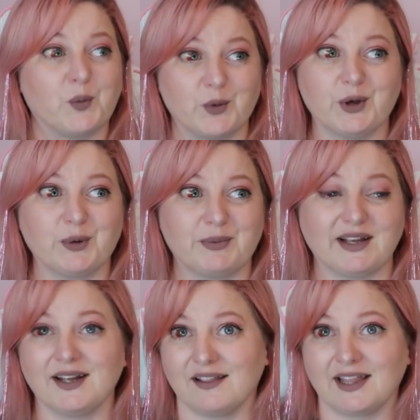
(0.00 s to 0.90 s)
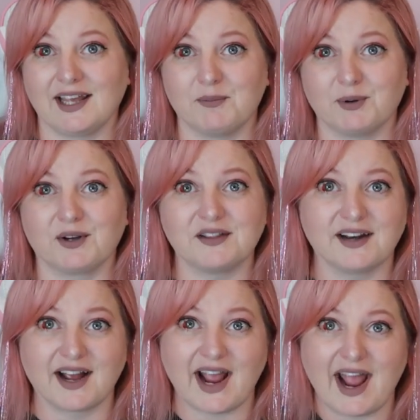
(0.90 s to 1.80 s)
will be the book
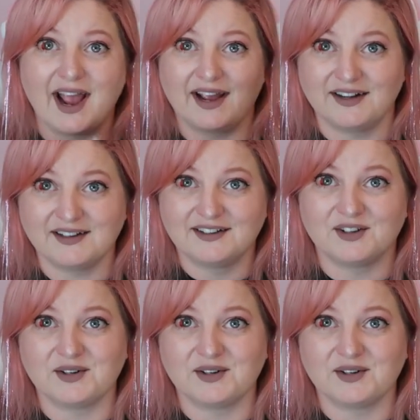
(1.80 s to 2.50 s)
that I add,